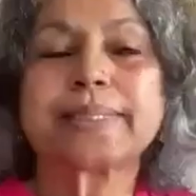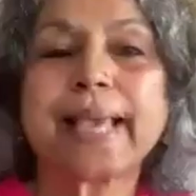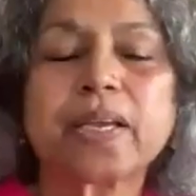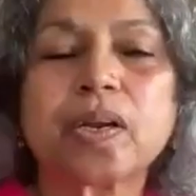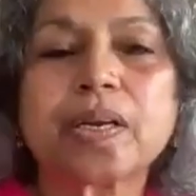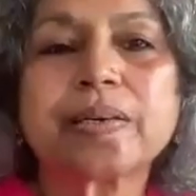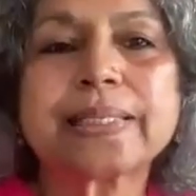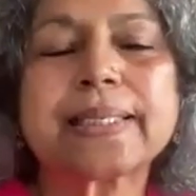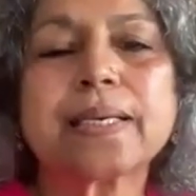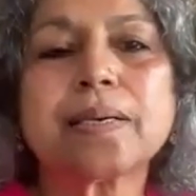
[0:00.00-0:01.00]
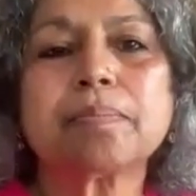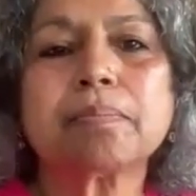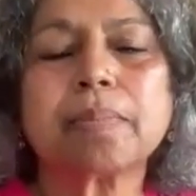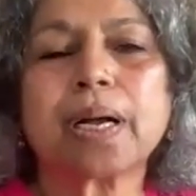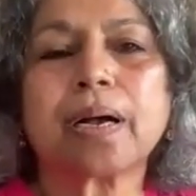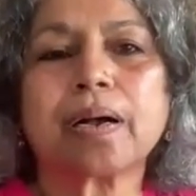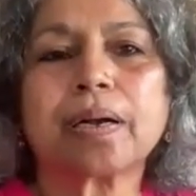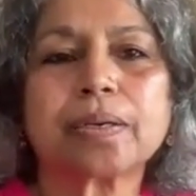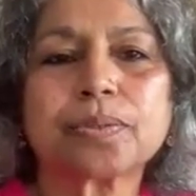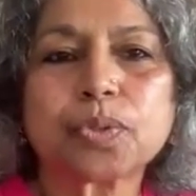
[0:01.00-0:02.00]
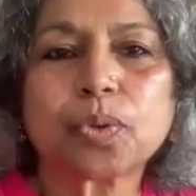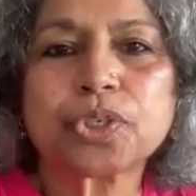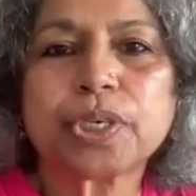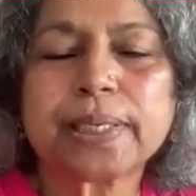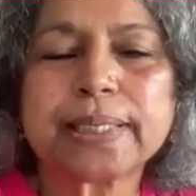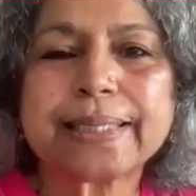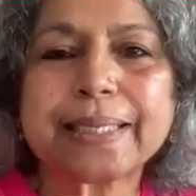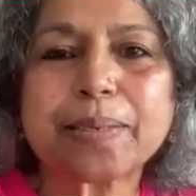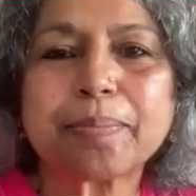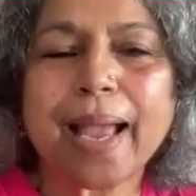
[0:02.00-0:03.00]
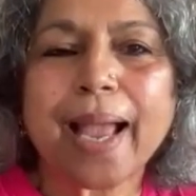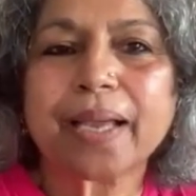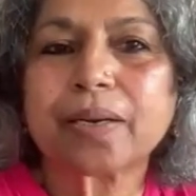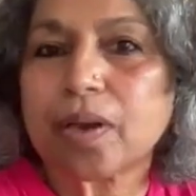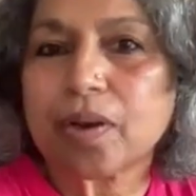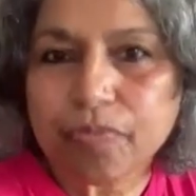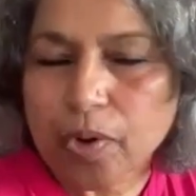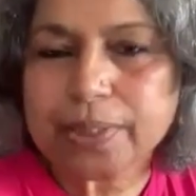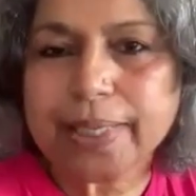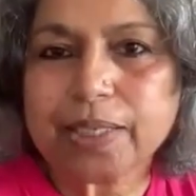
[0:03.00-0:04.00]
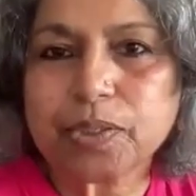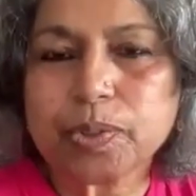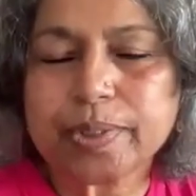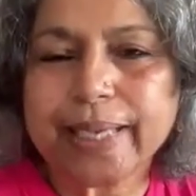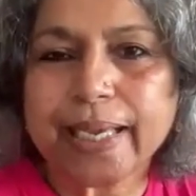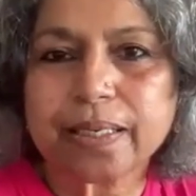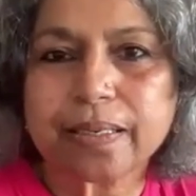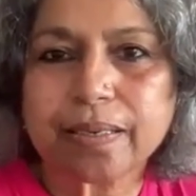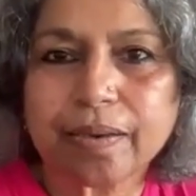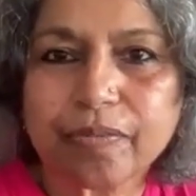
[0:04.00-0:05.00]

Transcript: secularism, socialism, and of course, as you said,